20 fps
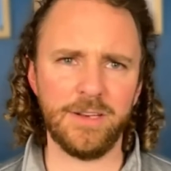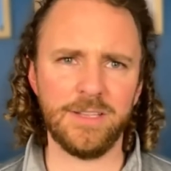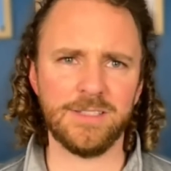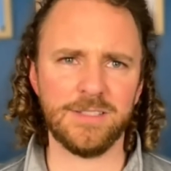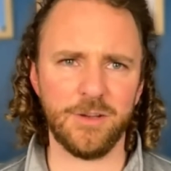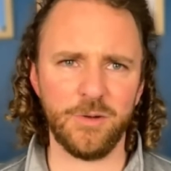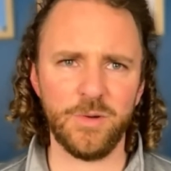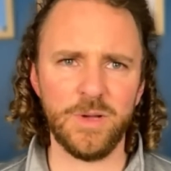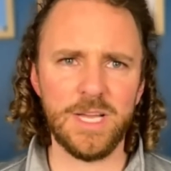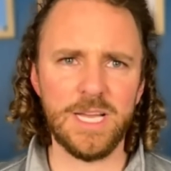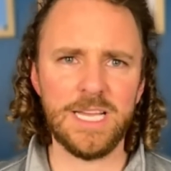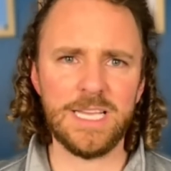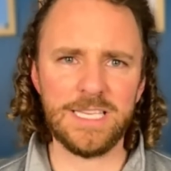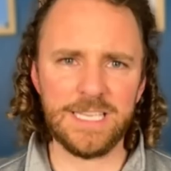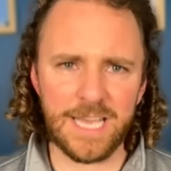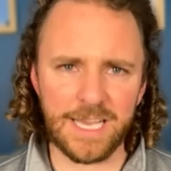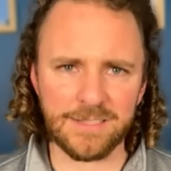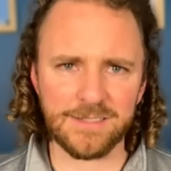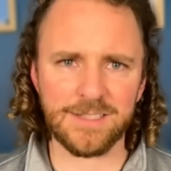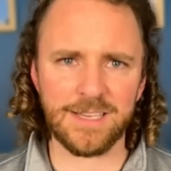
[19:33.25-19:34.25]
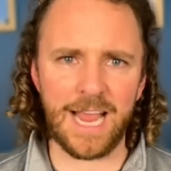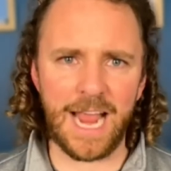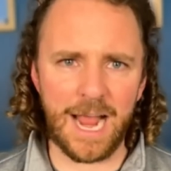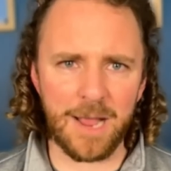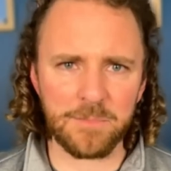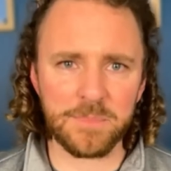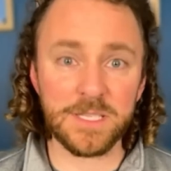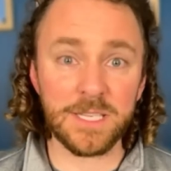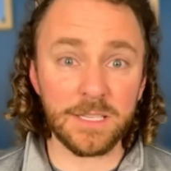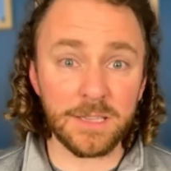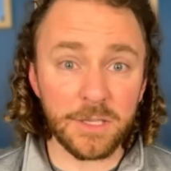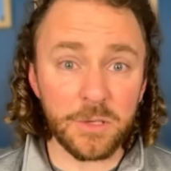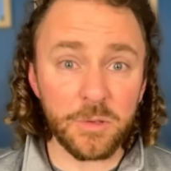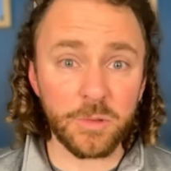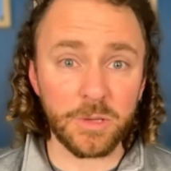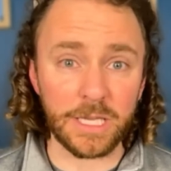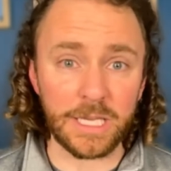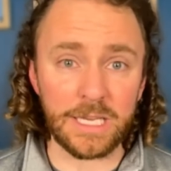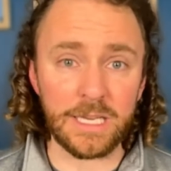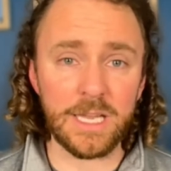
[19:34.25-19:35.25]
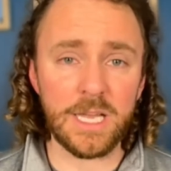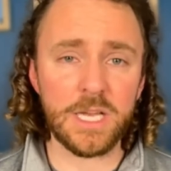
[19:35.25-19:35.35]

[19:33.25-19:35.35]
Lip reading: So yes, absolutely.